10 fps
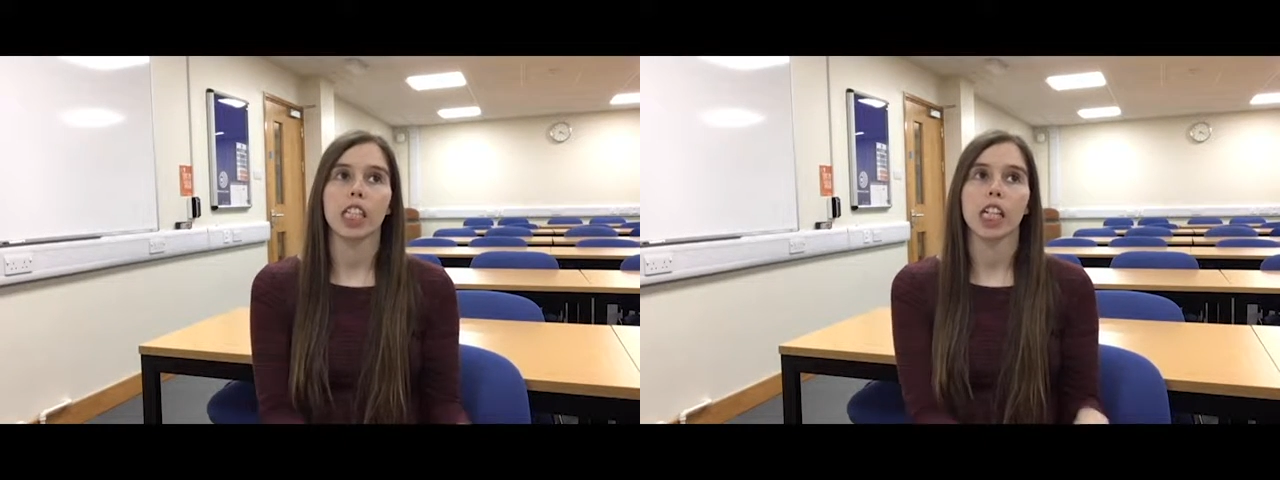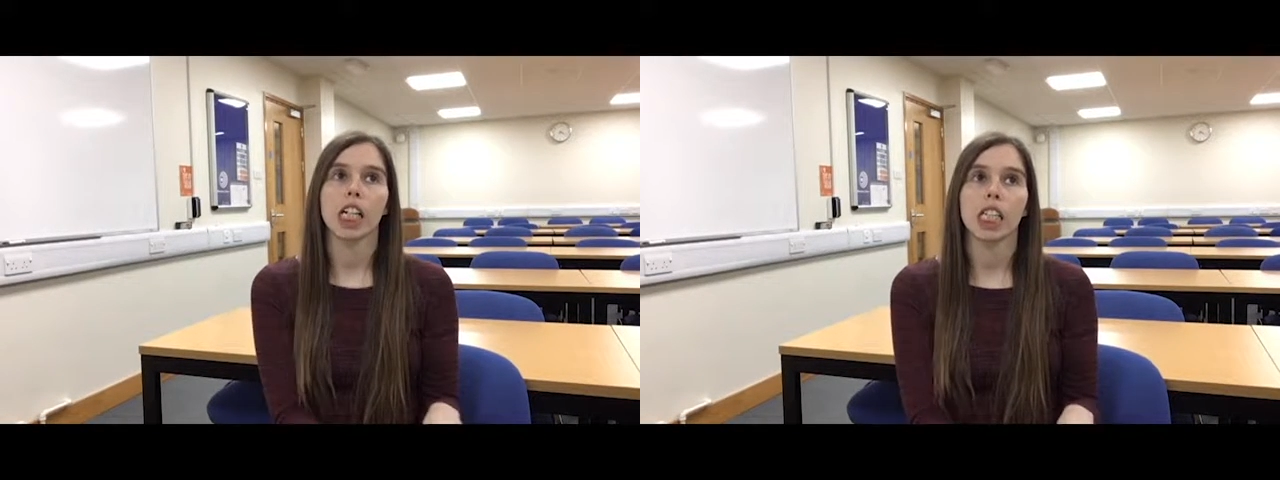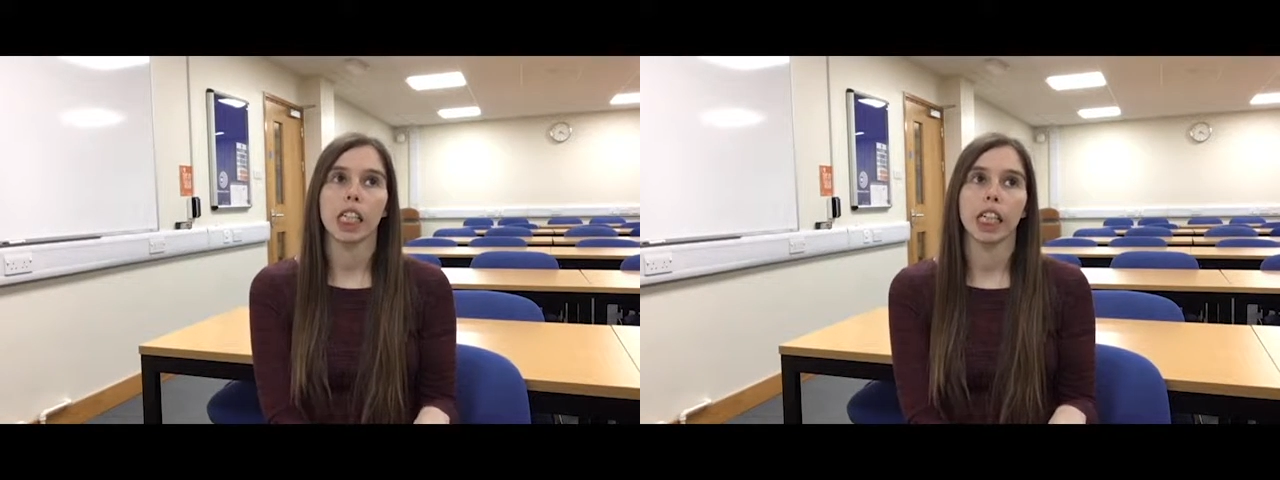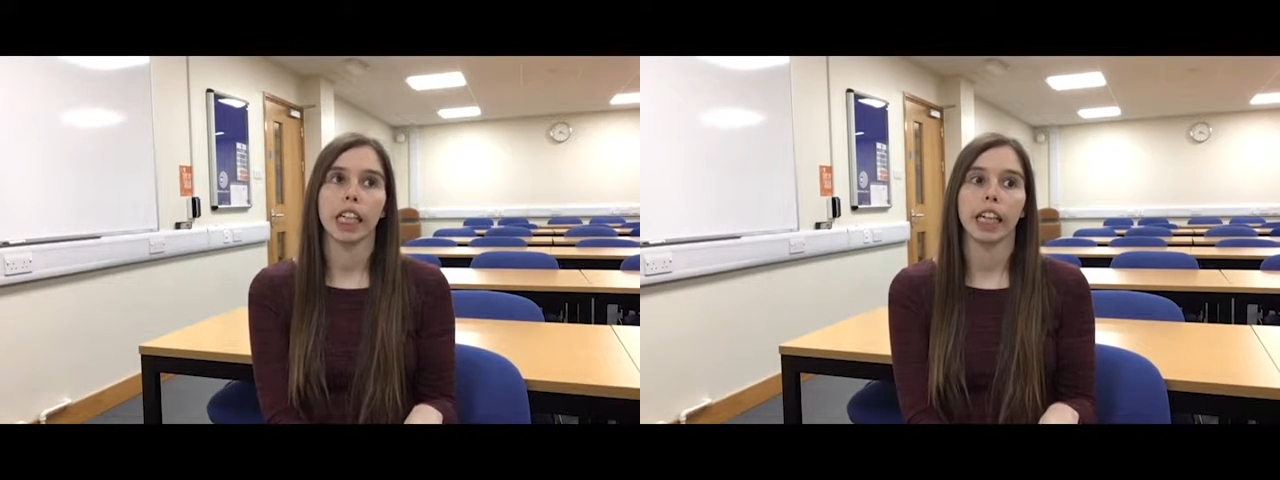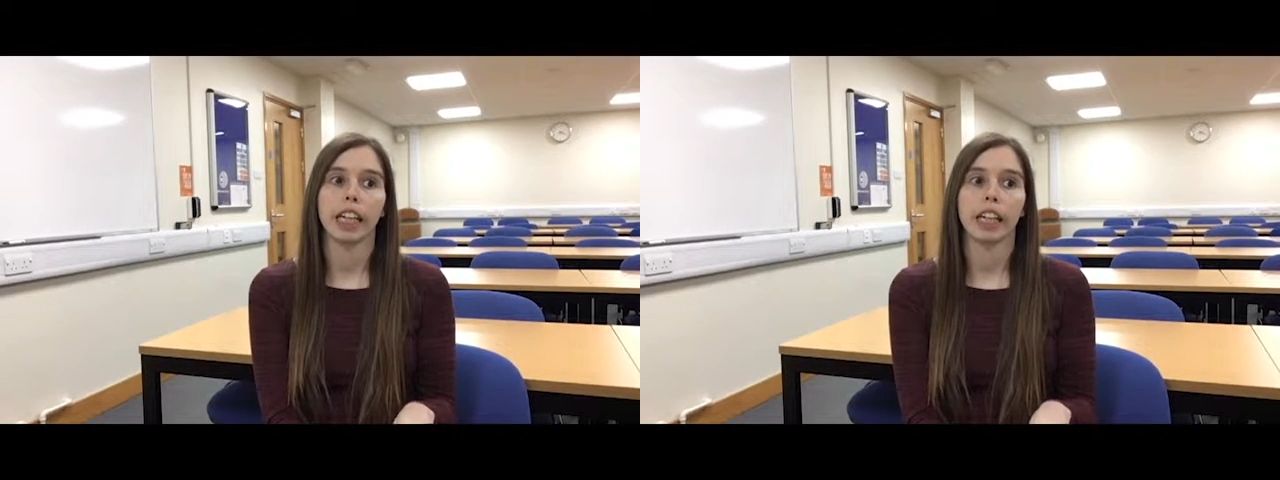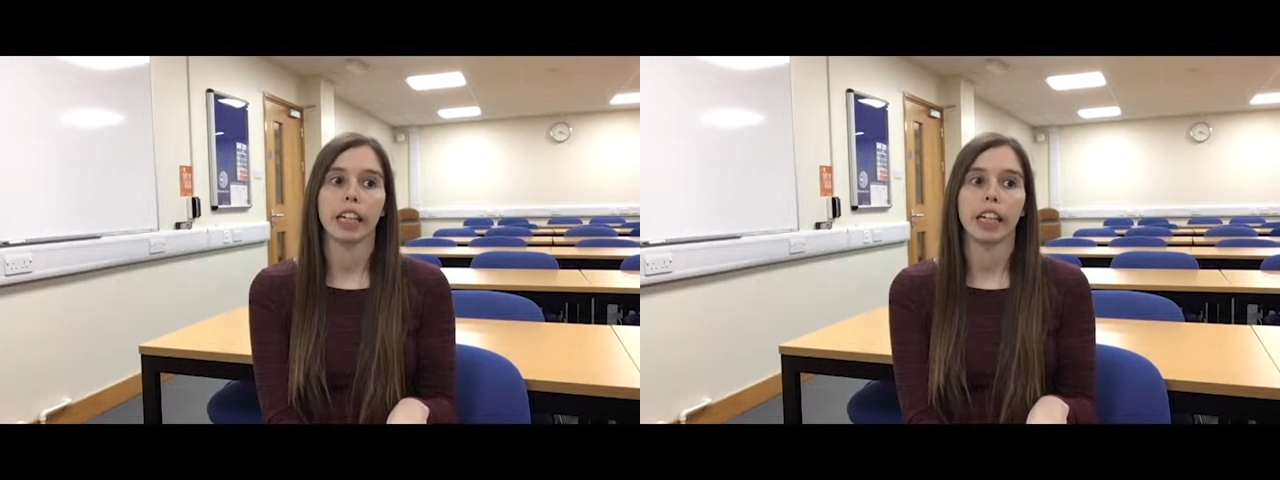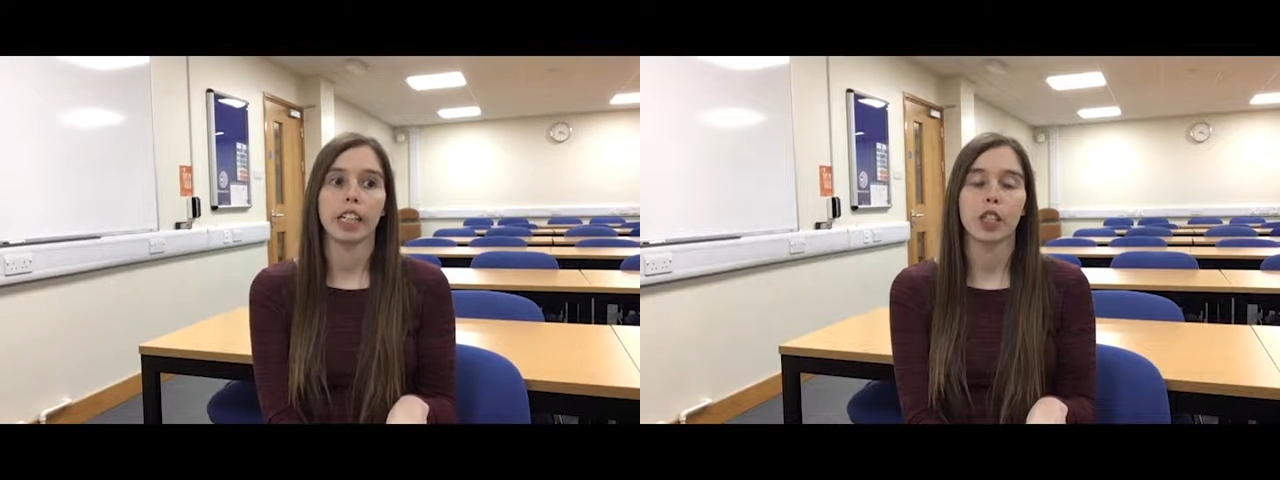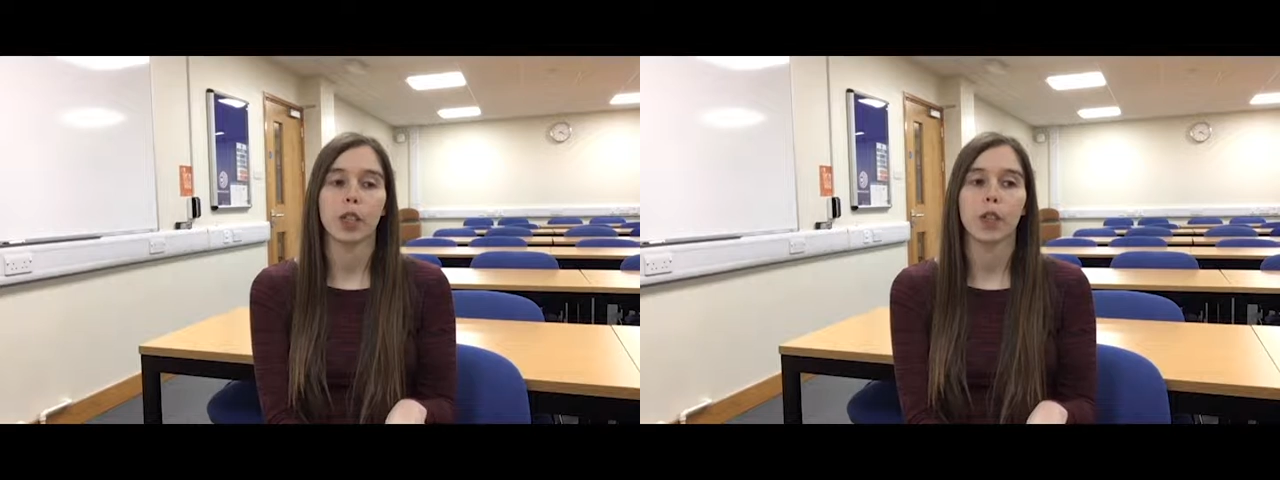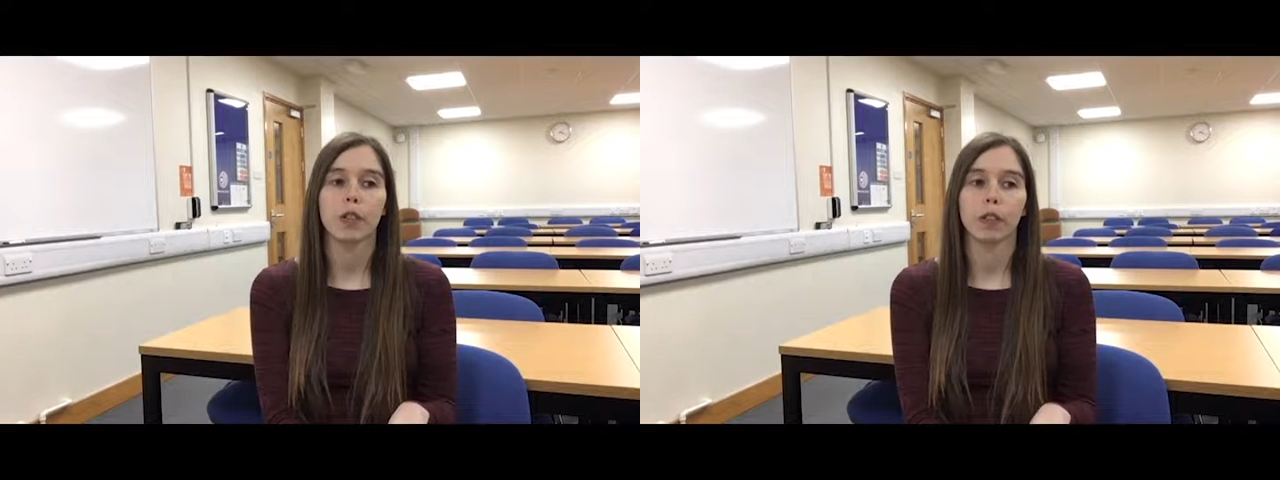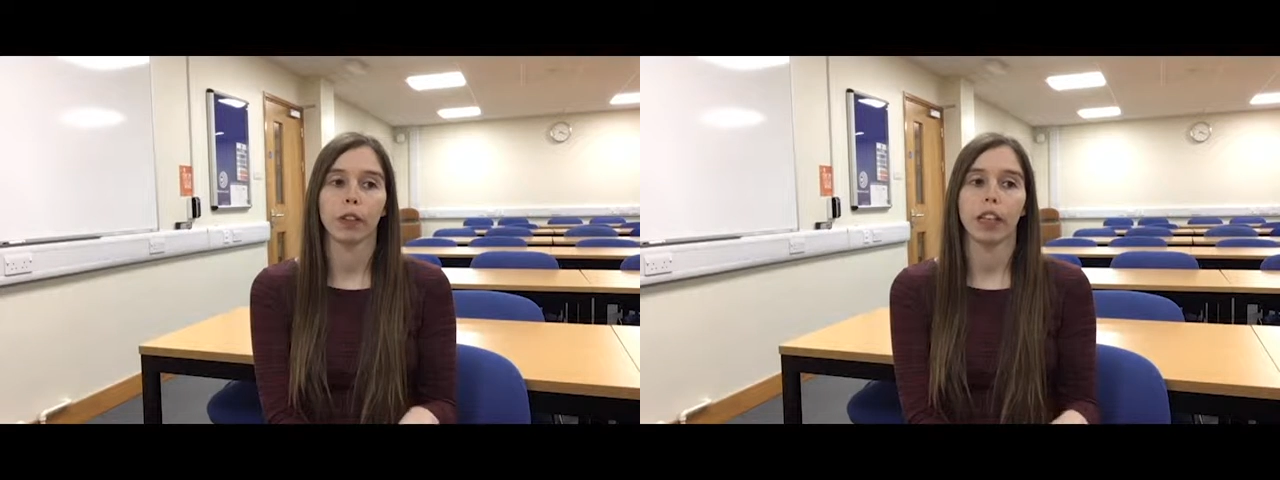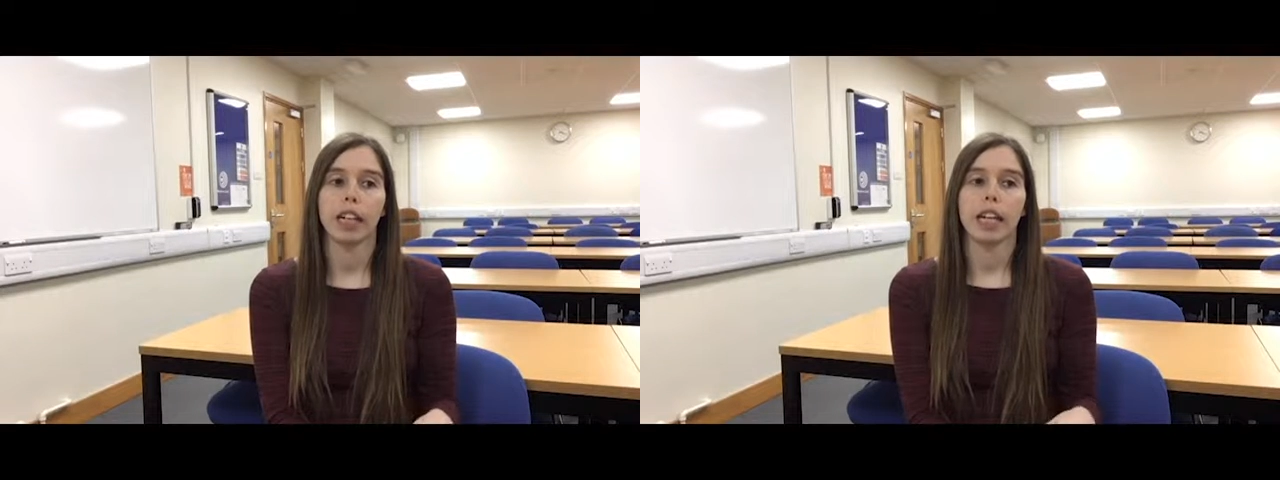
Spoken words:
certainly it's useful